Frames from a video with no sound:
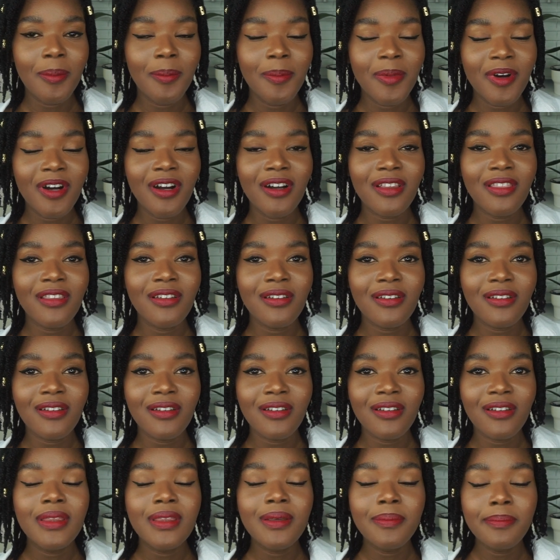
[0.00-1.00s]
But
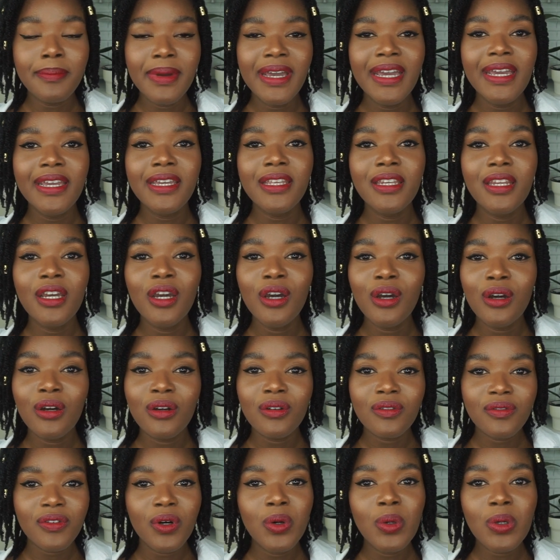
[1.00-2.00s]
the main
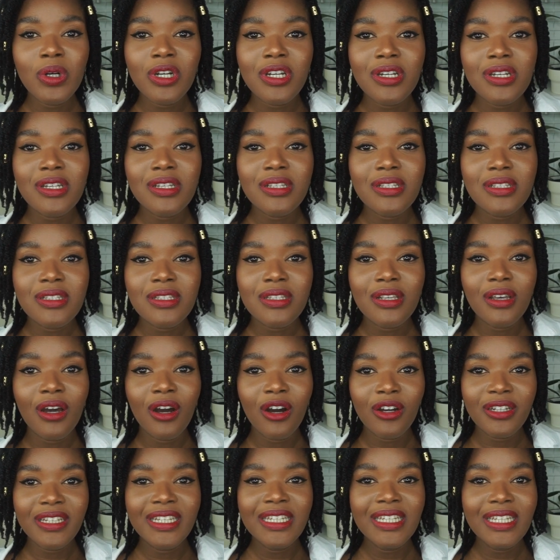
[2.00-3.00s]
focus
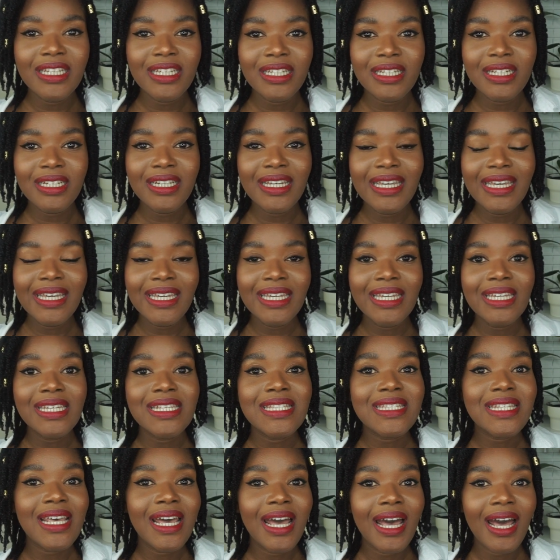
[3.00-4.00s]
on here
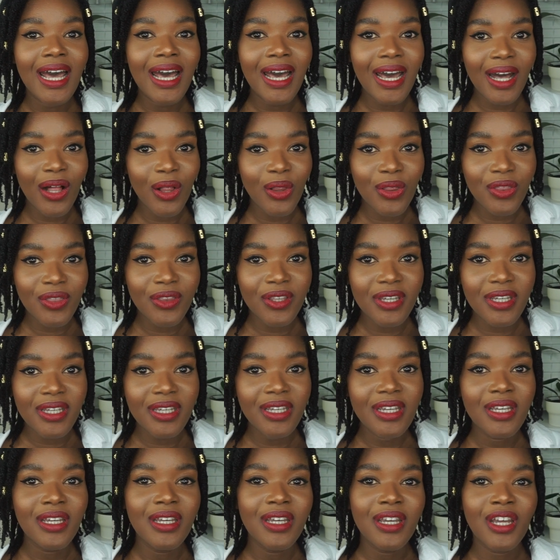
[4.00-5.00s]
is healthy,
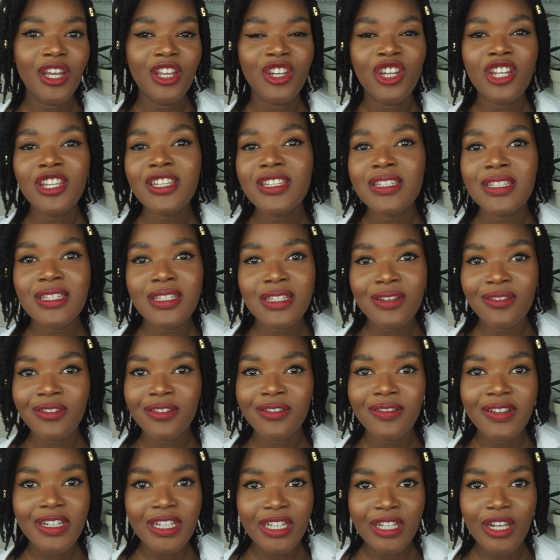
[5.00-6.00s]
not
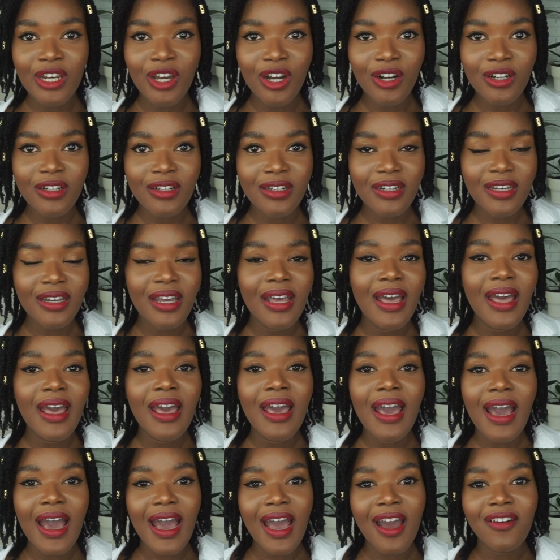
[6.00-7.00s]
necessarily long.
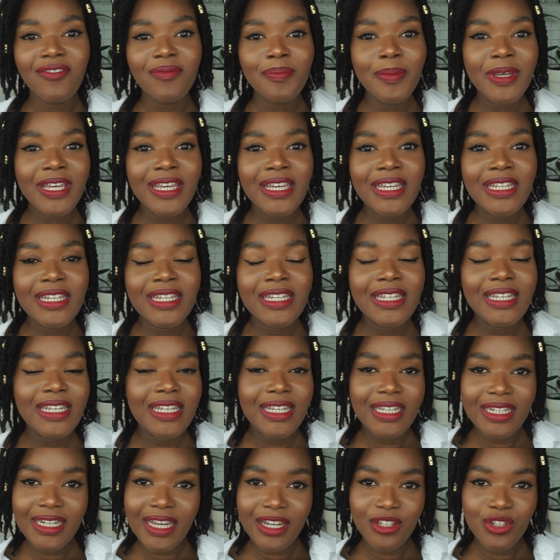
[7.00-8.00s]
I've been
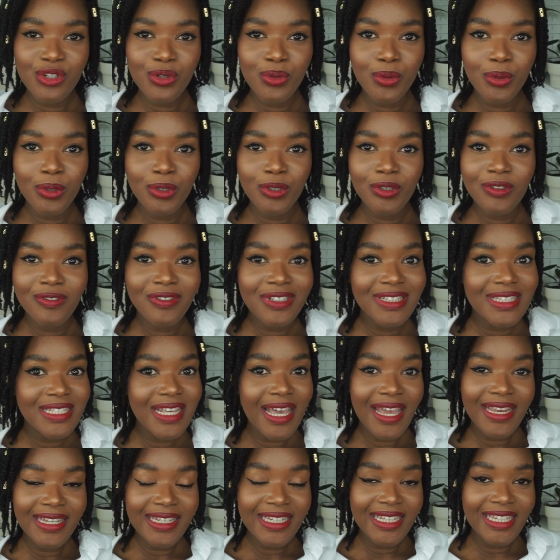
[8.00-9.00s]
natural for
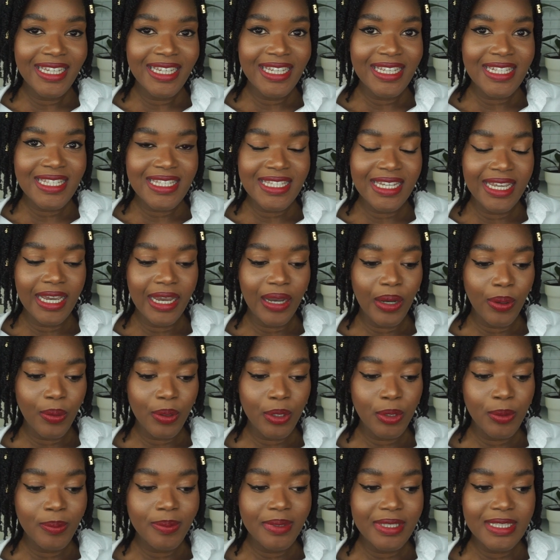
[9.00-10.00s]
10 years now.
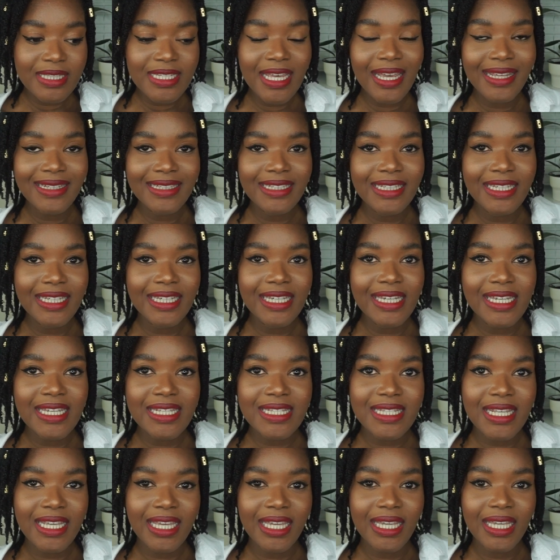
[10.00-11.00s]
It would be 10
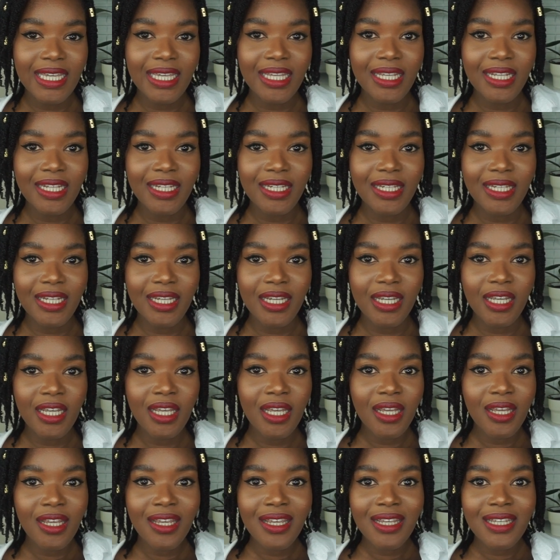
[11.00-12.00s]
years in
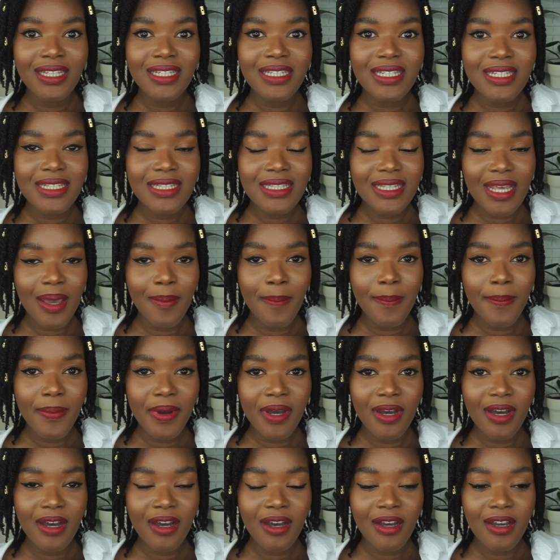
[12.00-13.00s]

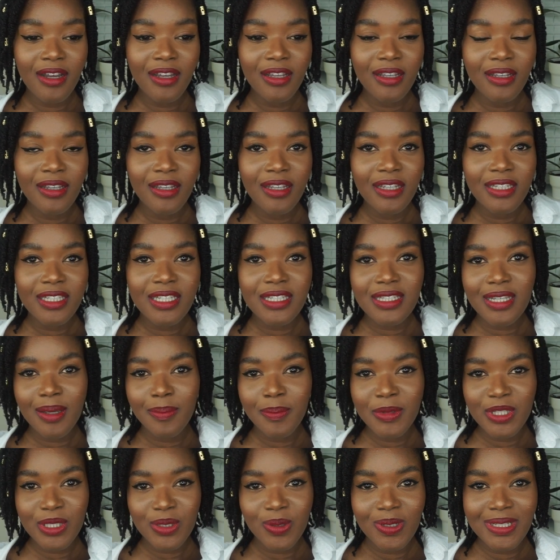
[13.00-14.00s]
December
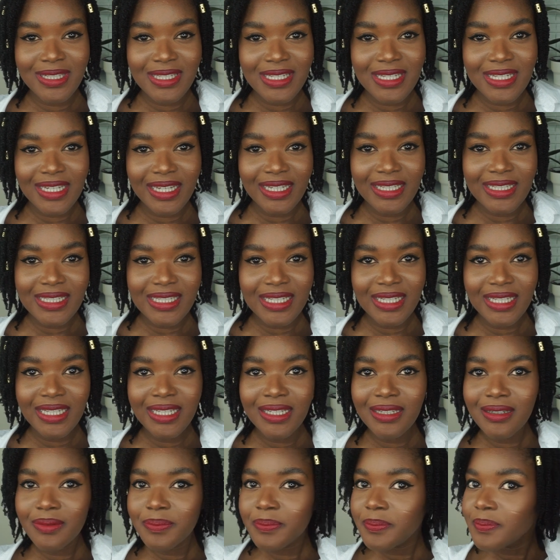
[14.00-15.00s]

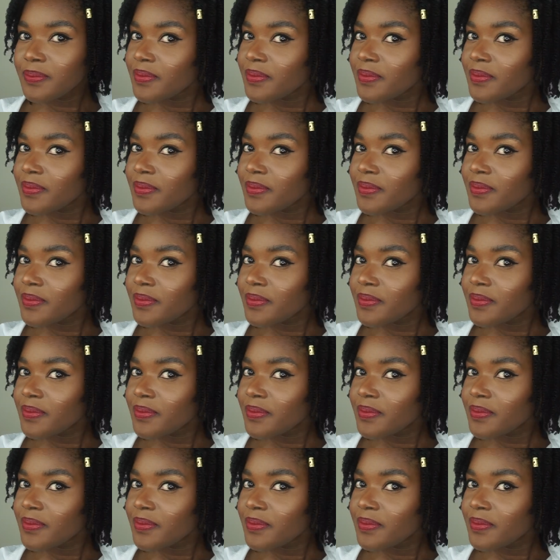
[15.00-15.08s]
2019.